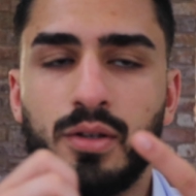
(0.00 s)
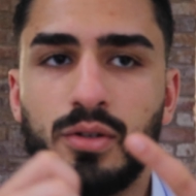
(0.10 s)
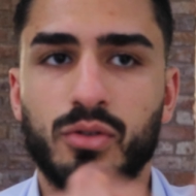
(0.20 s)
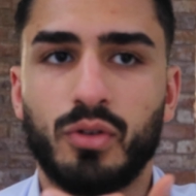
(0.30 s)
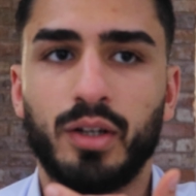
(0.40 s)

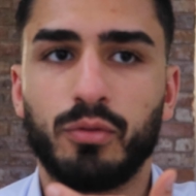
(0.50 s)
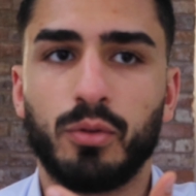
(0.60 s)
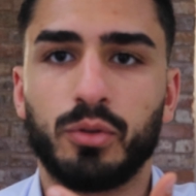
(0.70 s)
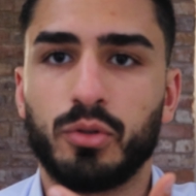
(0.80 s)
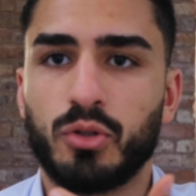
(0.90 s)

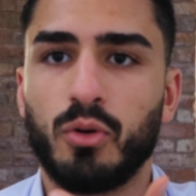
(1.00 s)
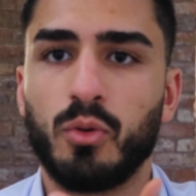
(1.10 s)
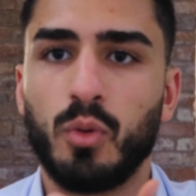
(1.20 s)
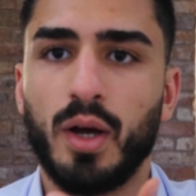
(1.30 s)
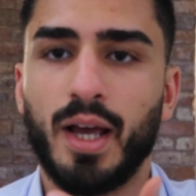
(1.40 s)
straightforward to
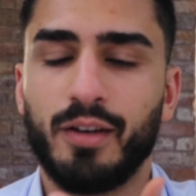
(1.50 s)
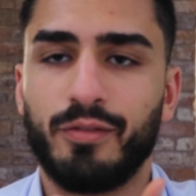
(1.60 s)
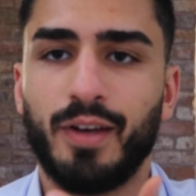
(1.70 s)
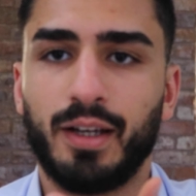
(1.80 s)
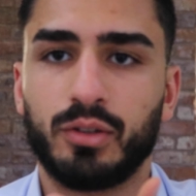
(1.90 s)
show an
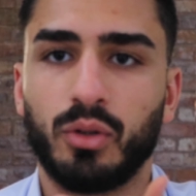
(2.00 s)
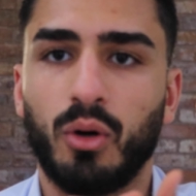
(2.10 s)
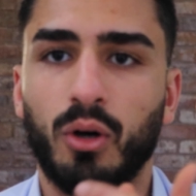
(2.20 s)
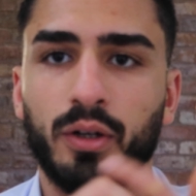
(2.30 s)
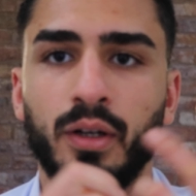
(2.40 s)
effect
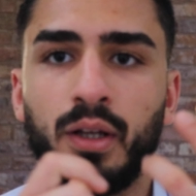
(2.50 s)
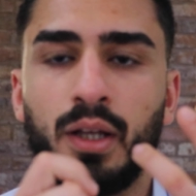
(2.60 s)
on,